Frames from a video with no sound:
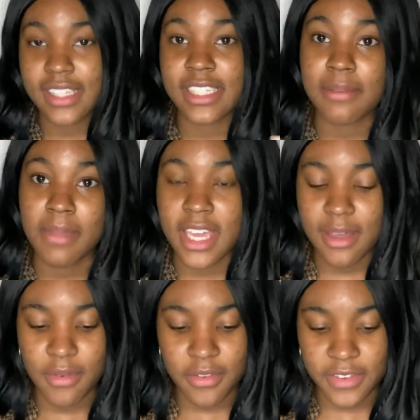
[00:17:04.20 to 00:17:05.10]
and make
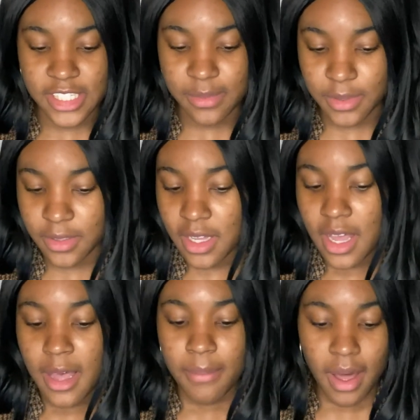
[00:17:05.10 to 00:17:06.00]
it more feasible.
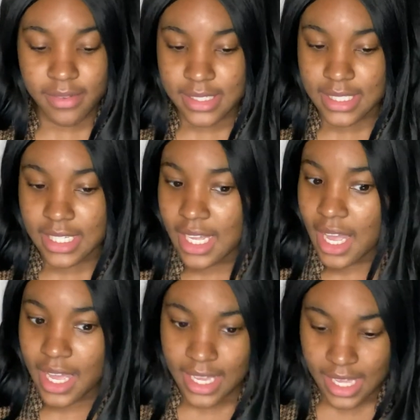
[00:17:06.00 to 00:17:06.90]
But obviously
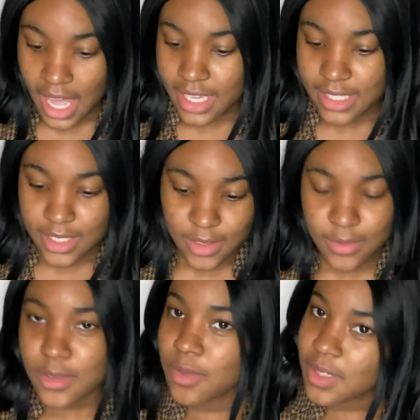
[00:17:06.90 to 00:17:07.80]
I ain't got,
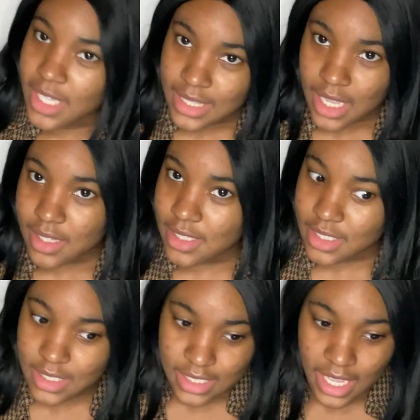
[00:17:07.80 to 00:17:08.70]
28,000
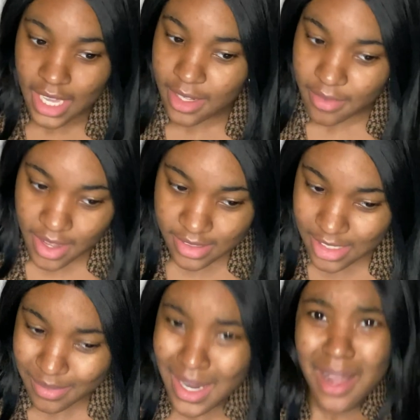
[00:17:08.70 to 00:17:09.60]
just hanging around
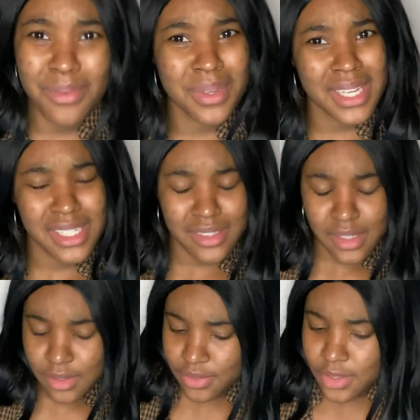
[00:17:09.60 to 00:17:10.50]
somewhere. I wish,
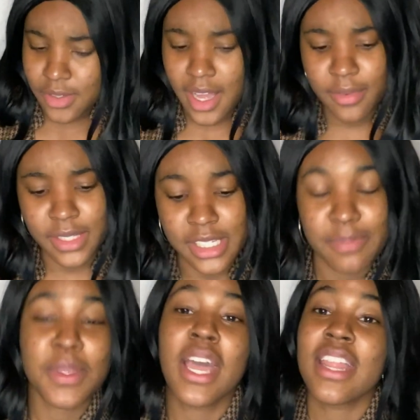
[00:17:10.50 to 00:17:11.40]
I wish
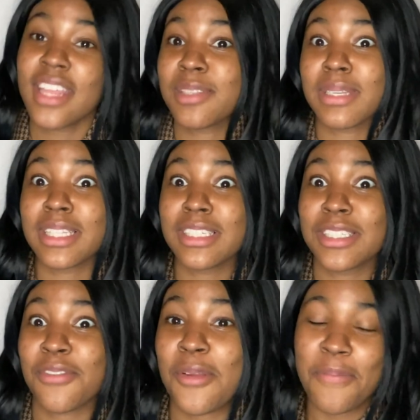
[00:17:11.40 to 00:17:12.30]
things would be a little
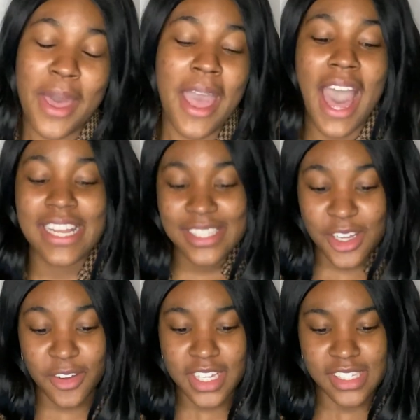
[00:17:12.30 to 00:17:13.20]
different, but I
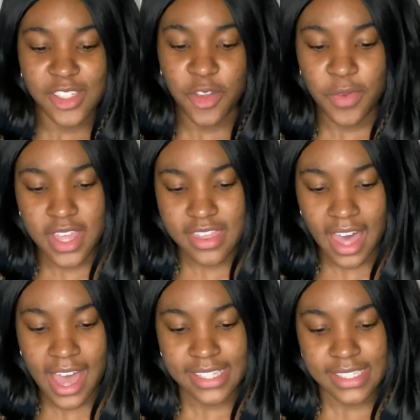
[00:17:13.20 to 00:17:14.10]
don't. And so with
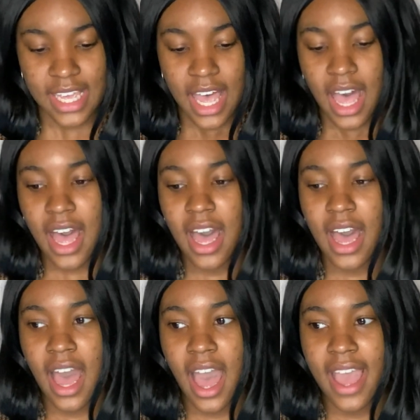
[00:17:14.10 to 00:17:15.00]
that,
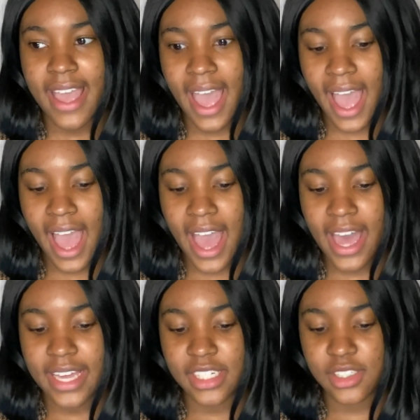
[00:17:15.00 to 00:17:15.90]

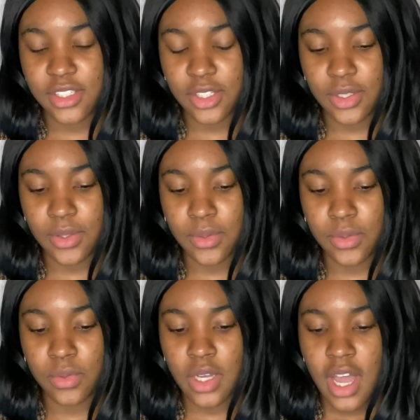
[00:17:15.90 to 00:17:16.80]
I
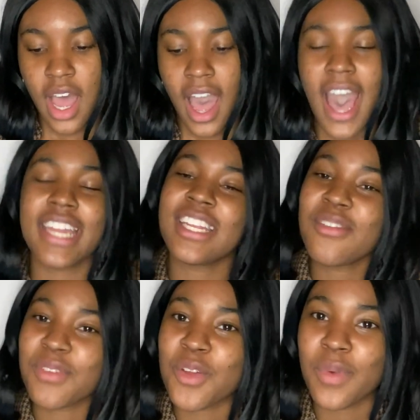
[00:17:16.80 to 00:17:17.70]

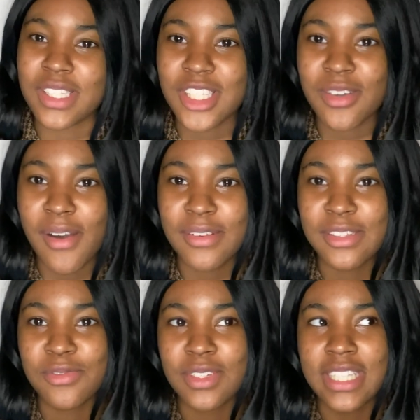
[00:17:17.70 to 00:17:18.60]
didn't really want to, I
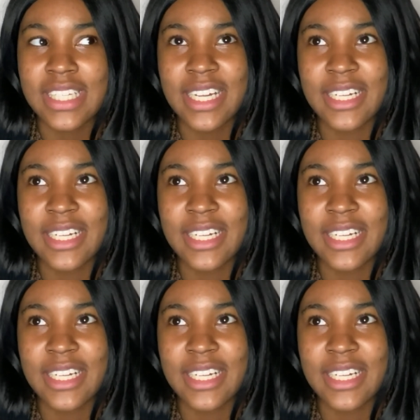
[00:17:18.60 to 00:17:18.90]
was really,